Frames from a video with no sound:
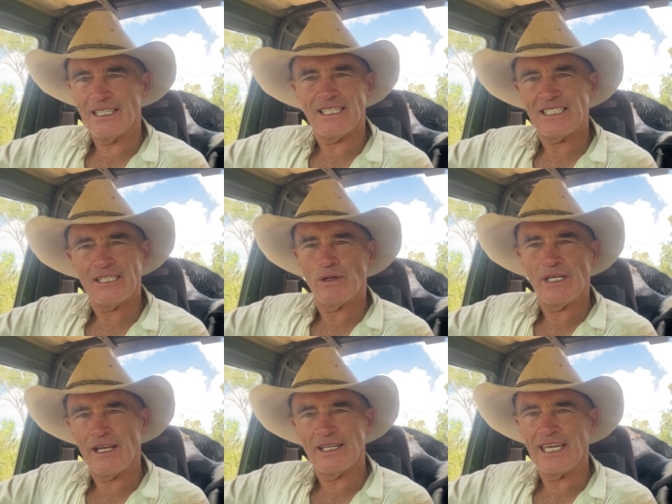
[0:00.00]
He said, we
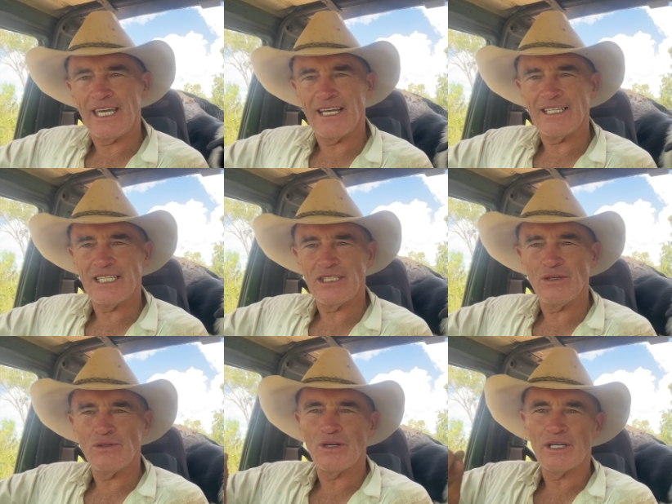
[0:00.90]
don't care. He said,
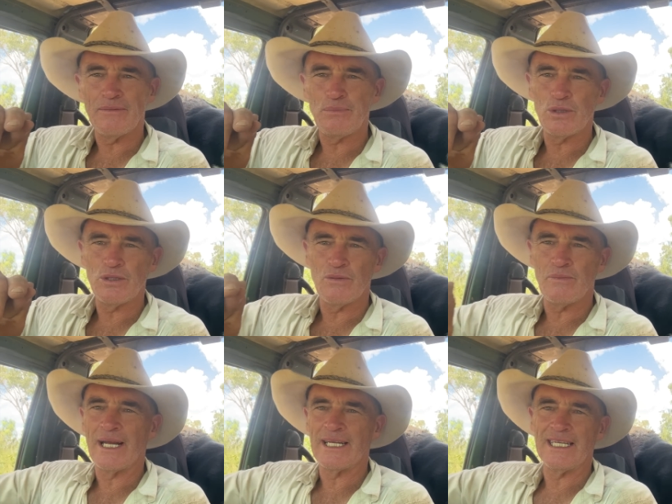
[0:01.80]
you're not going to put your
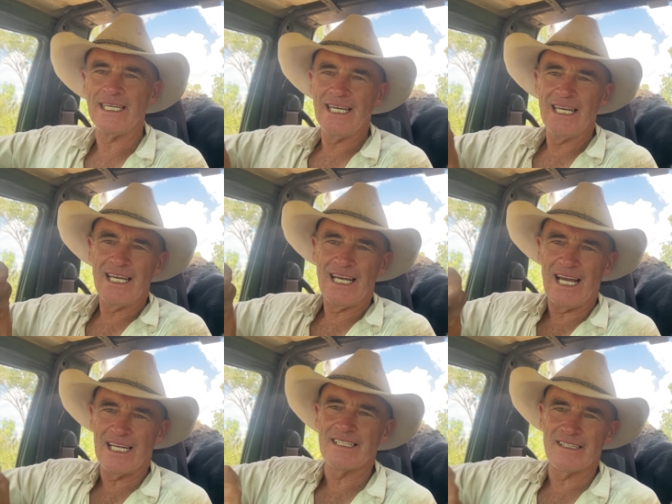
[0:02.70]
money
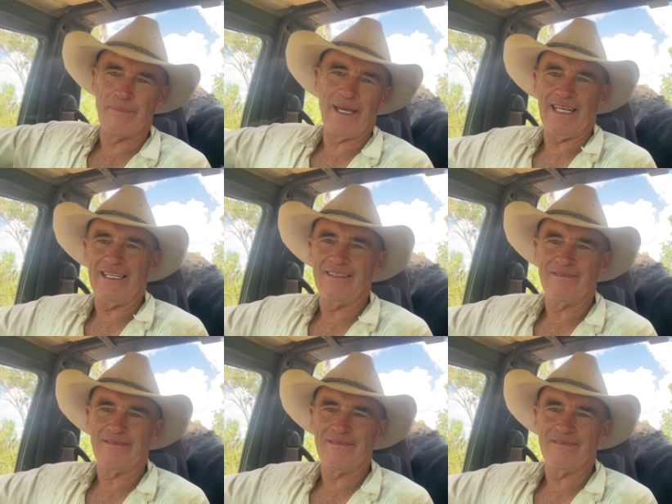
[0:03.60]
under the bed.